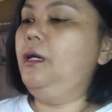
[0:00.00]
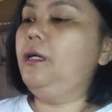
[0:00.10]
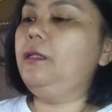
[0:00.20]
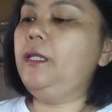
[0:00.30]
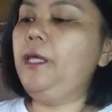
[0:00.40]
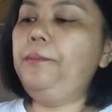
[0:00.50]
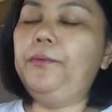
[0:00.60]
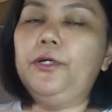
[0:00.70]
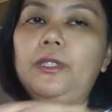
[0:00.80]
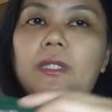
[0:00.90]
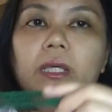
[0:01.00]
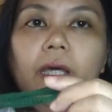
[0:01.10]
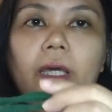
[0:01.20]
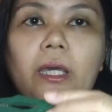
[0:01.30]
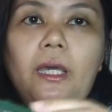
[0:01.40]
And then I put
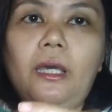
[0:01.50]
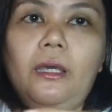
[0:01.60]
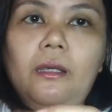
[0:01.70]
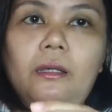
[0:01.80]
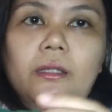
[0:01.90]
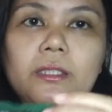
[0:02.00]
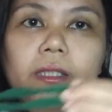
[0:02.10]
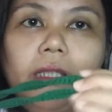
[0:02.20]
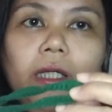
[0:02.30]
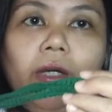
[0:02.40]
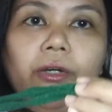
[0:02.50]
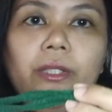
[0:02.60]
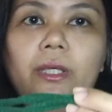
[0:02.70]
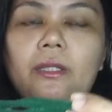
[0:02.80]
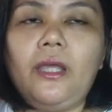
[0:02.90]
a string on it.